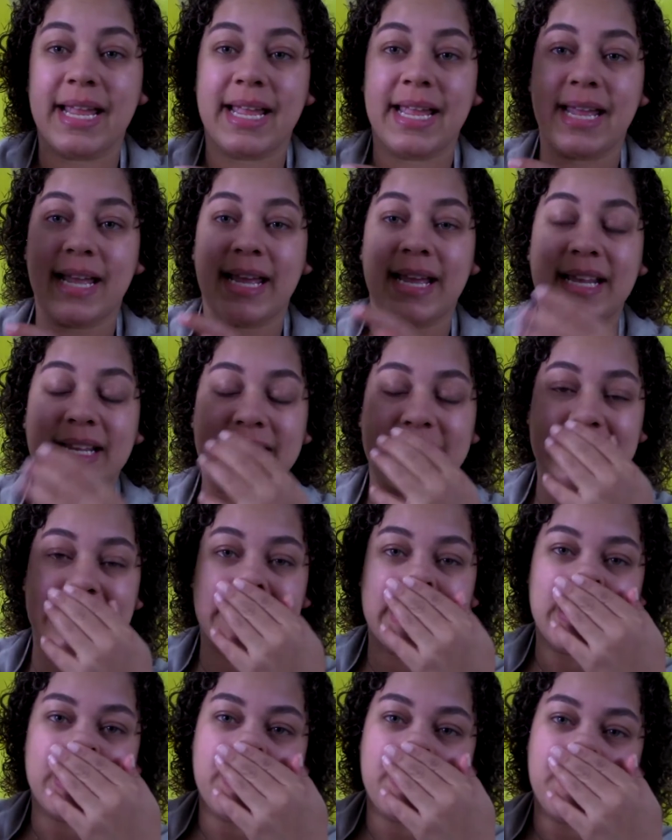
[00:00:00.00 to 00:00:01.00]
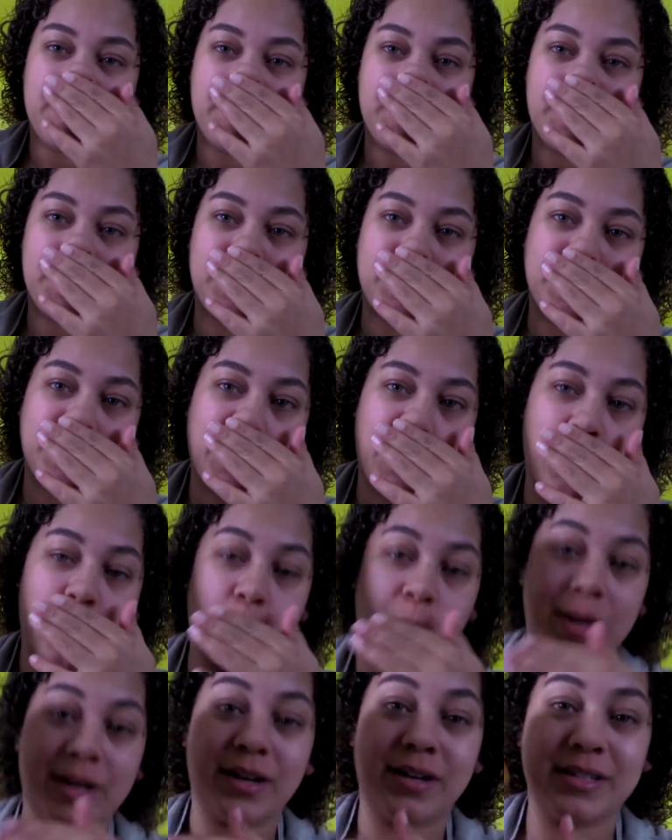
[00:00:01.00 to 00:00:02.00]
it
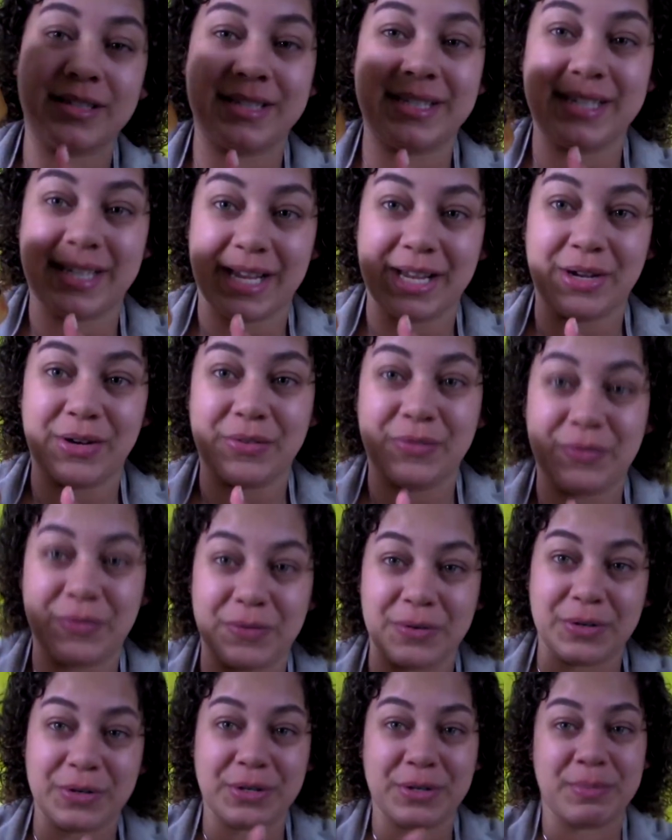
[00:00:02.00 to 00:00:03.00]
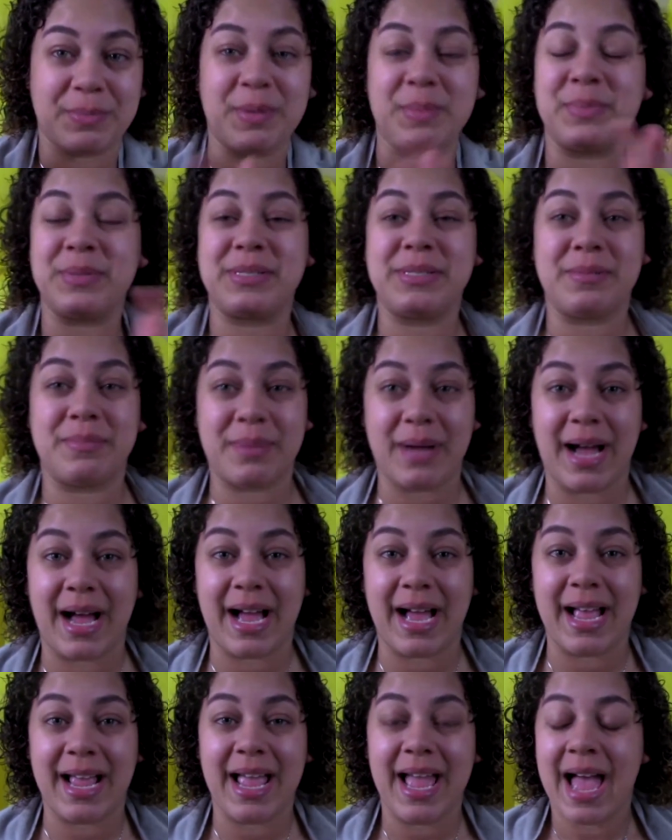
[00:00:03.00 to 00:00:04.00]
went on sale for people to
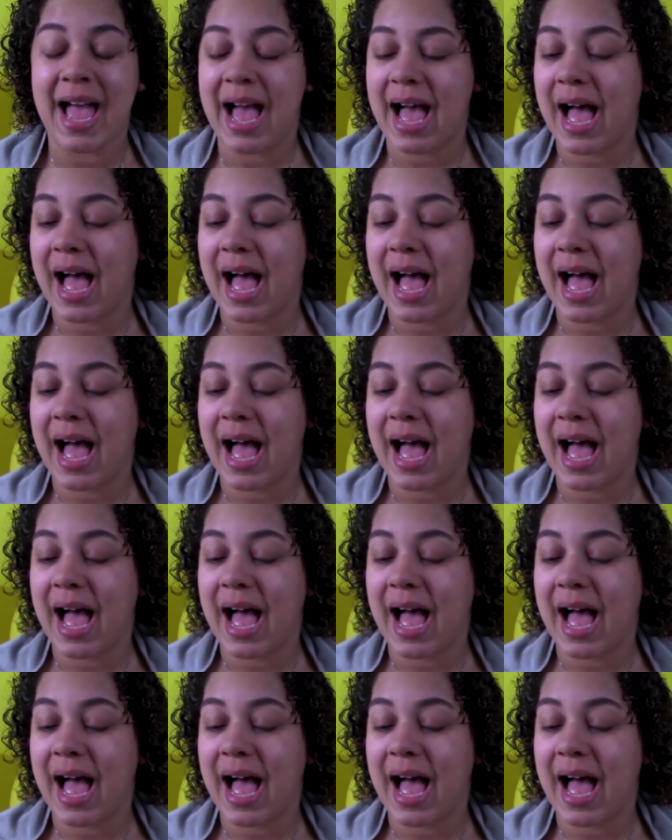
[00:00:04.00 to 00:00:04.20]
buy,